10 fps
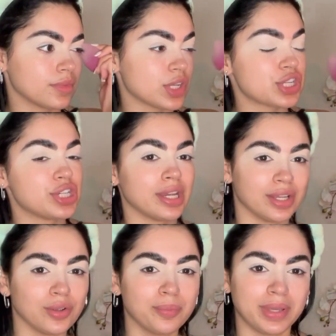
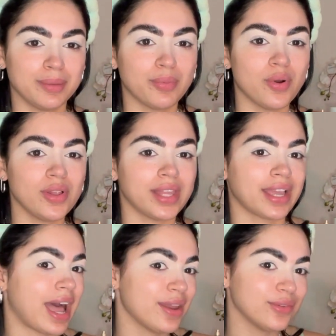chill people.
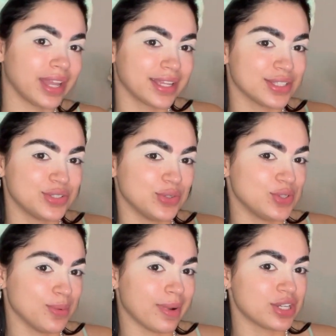Like, I don't like to do
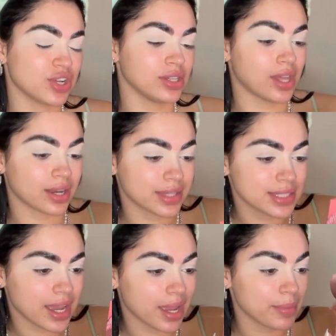too much a lot of the
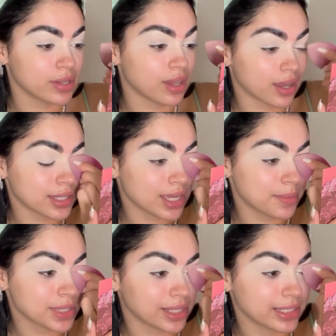time. A lot of the
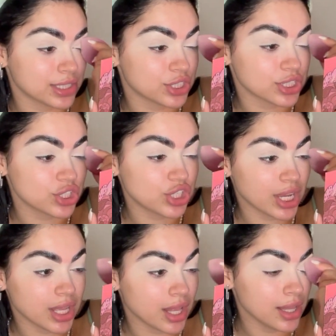times I like to just
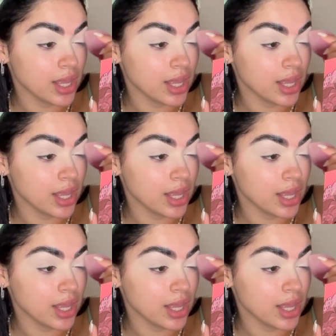chill,